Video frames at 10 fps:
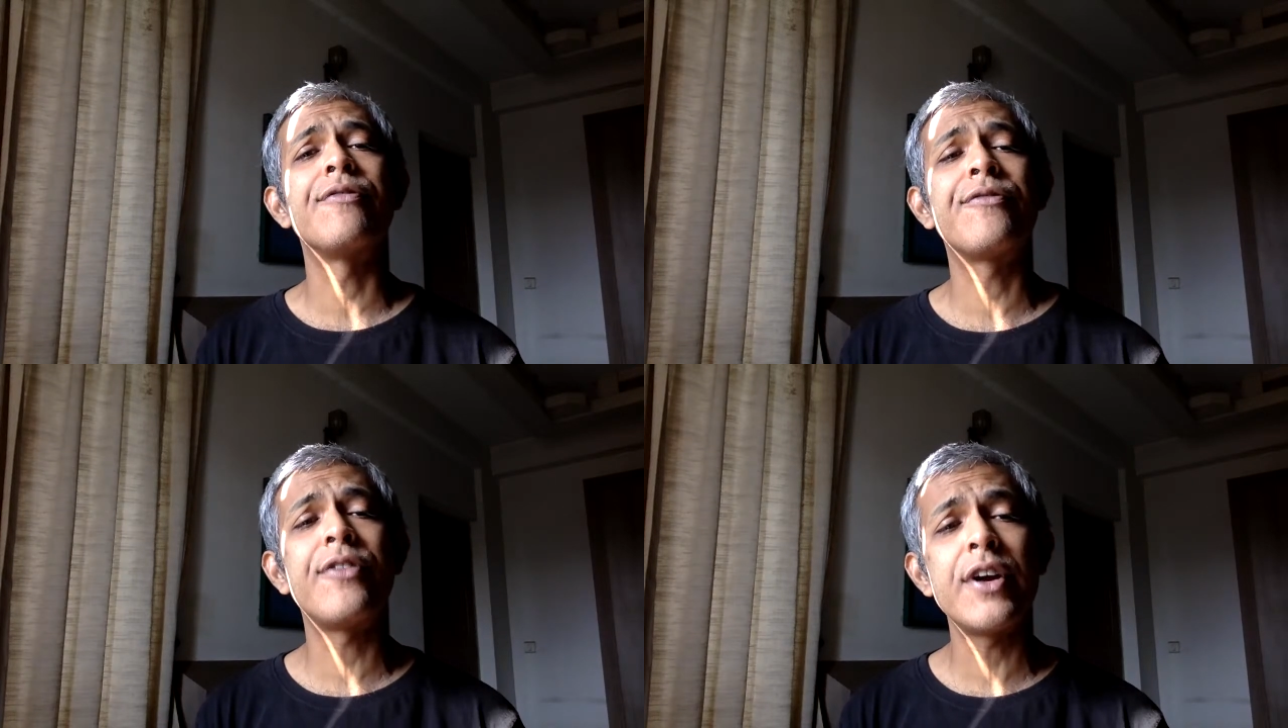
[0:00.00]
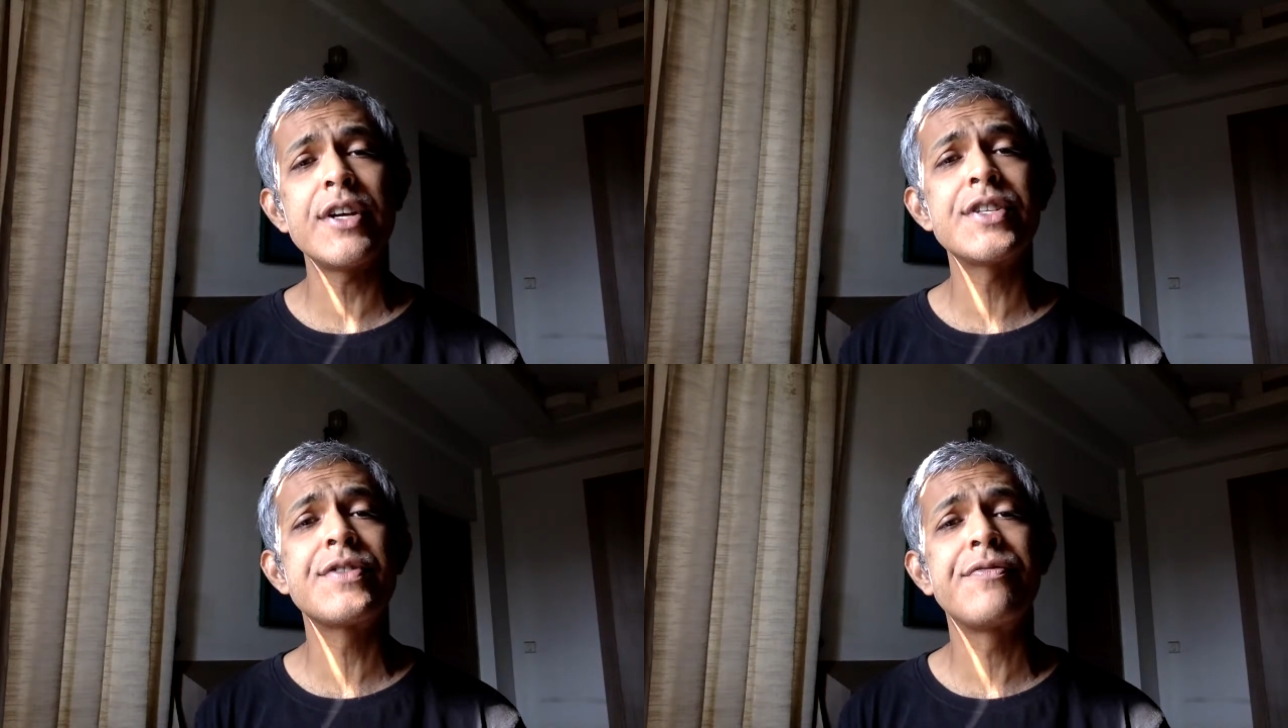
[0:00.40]

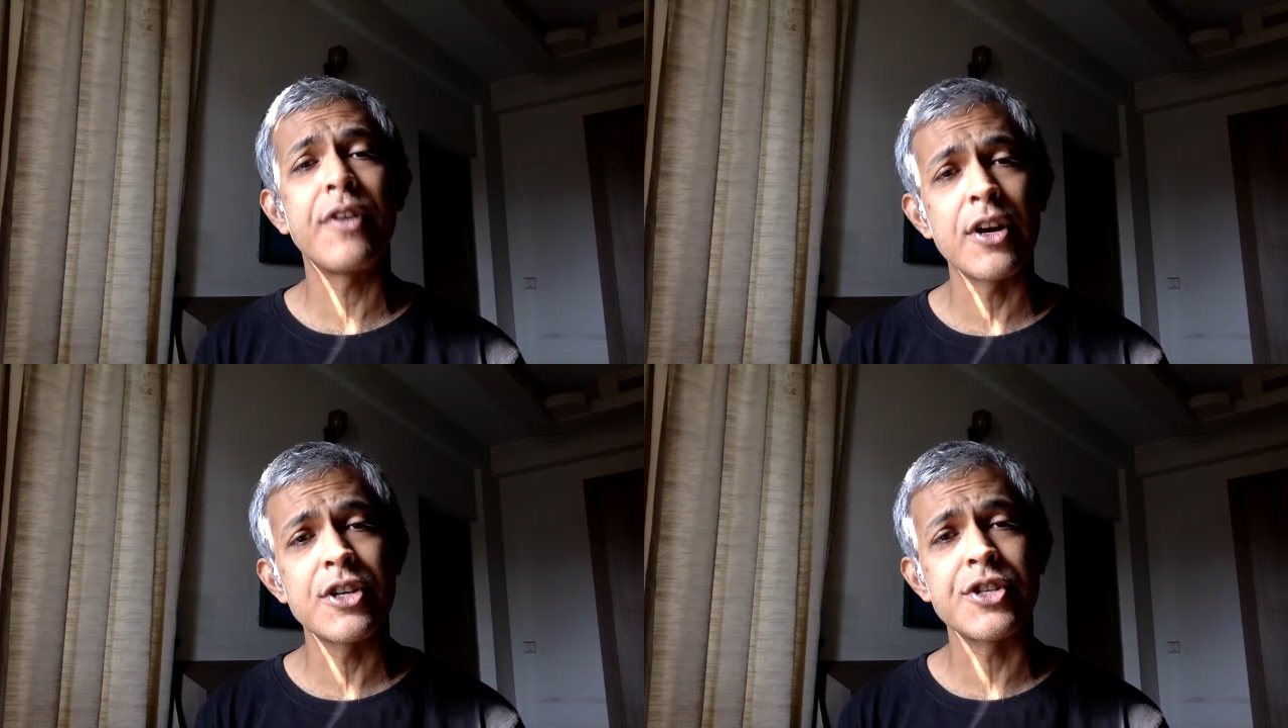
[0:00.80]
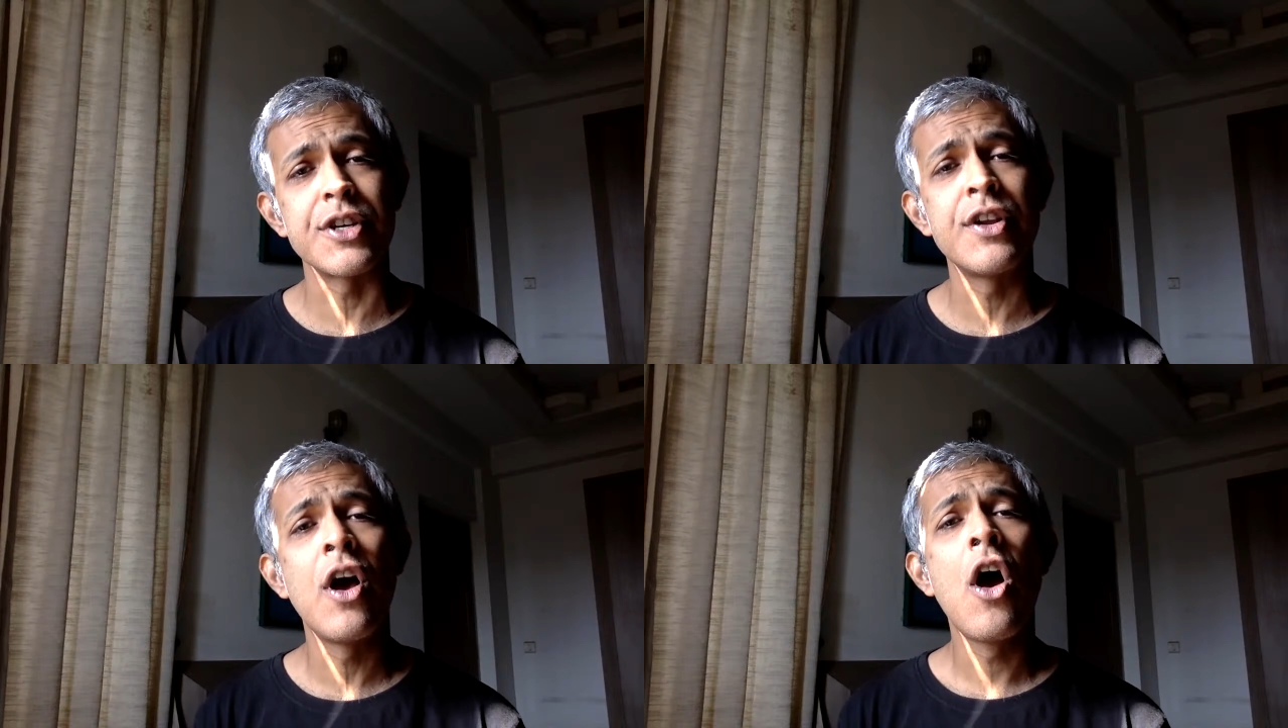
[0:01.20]
first
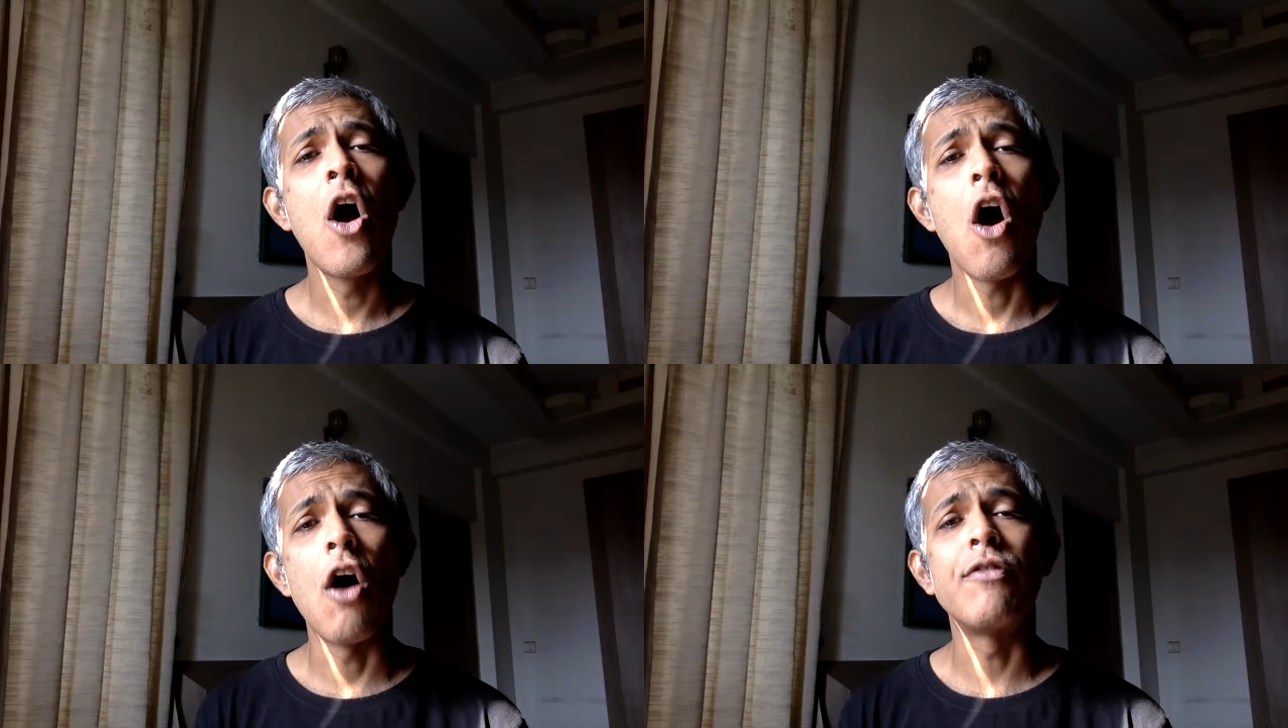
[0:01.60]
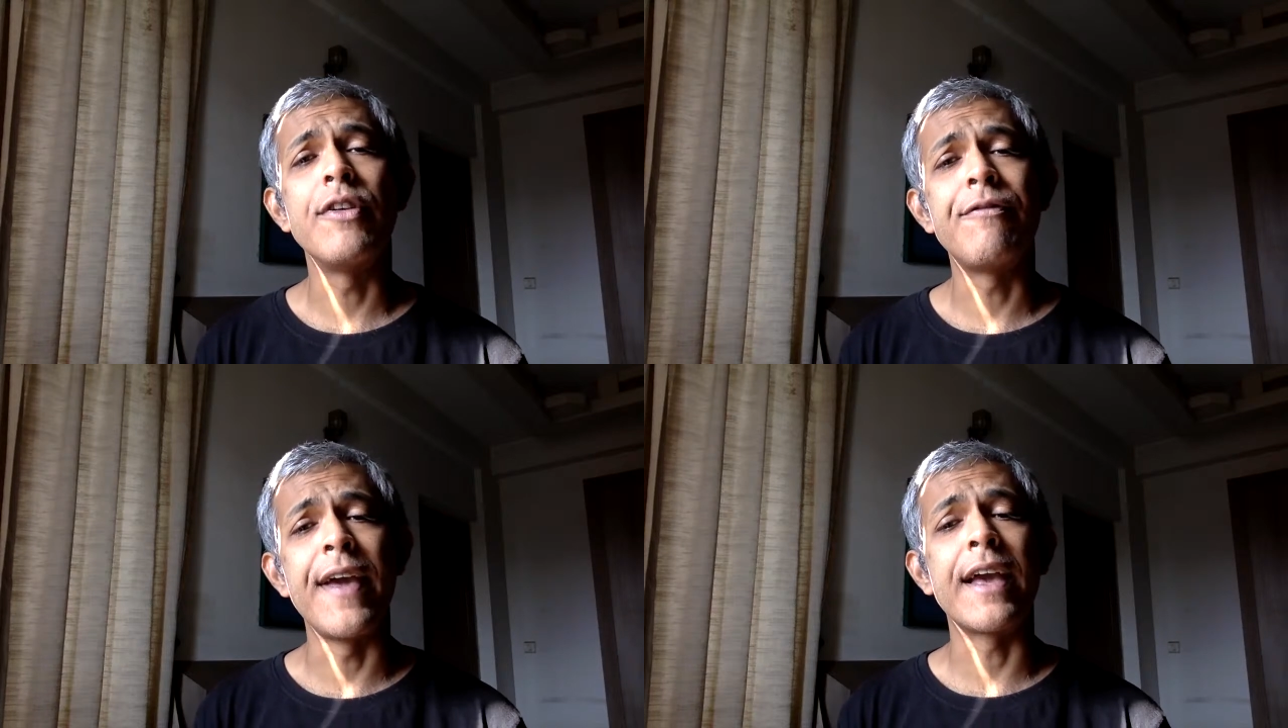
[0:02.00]
version of
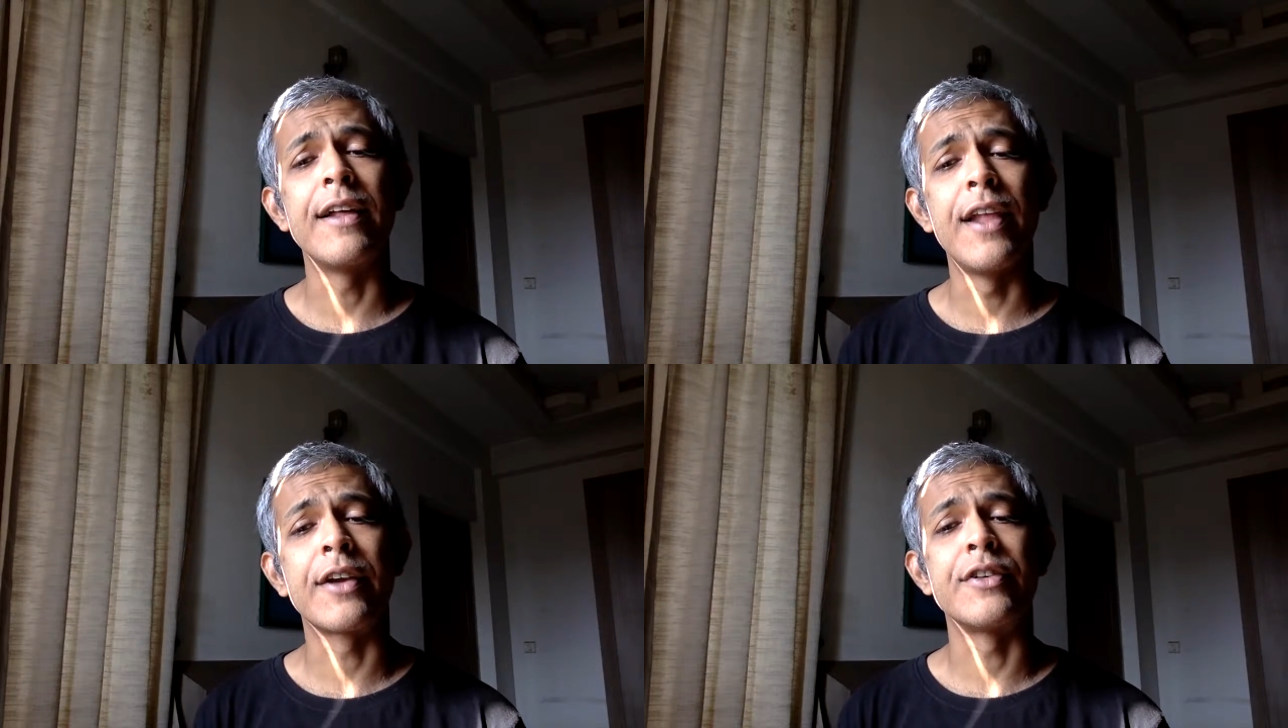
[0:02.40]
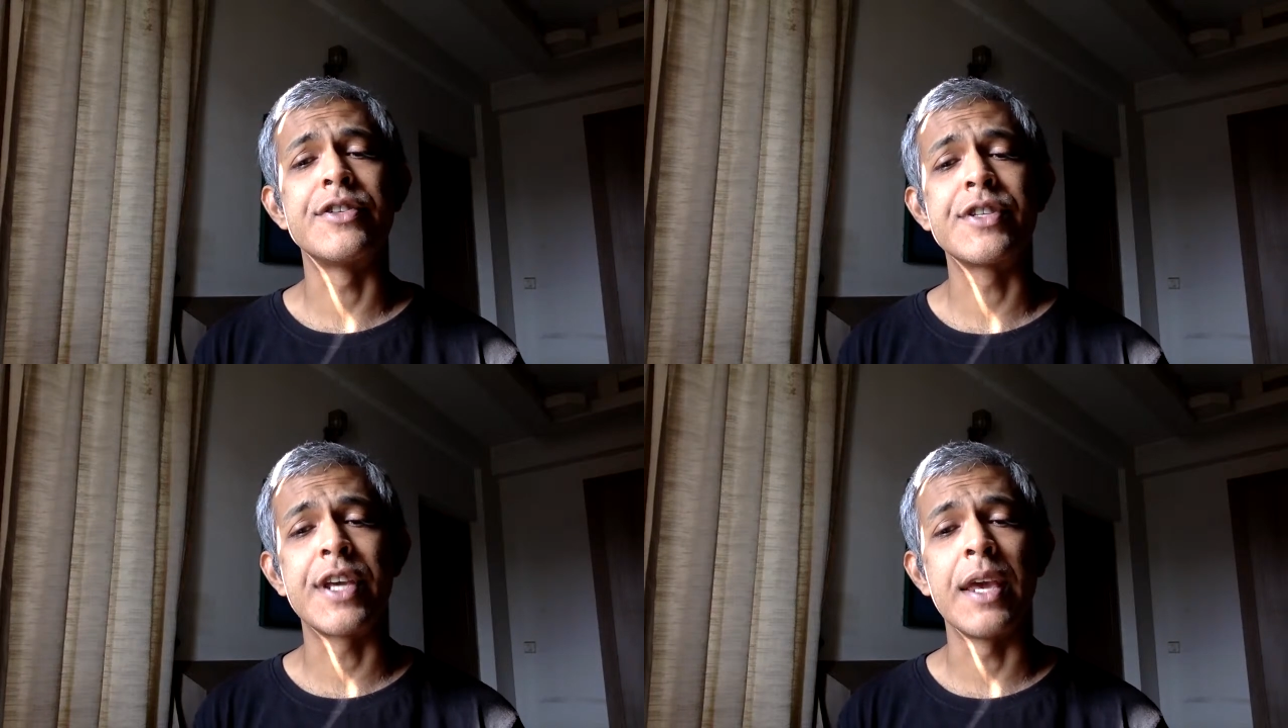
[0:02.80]
the fake elector
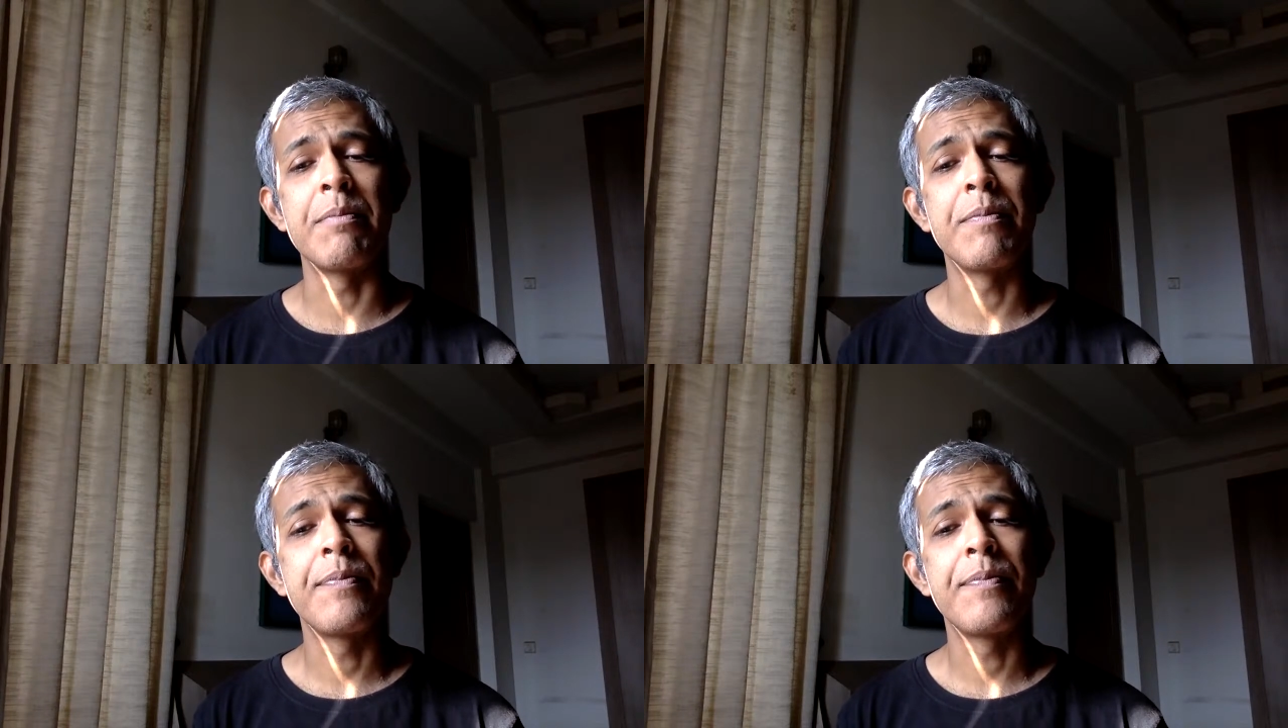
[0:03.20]
scheme.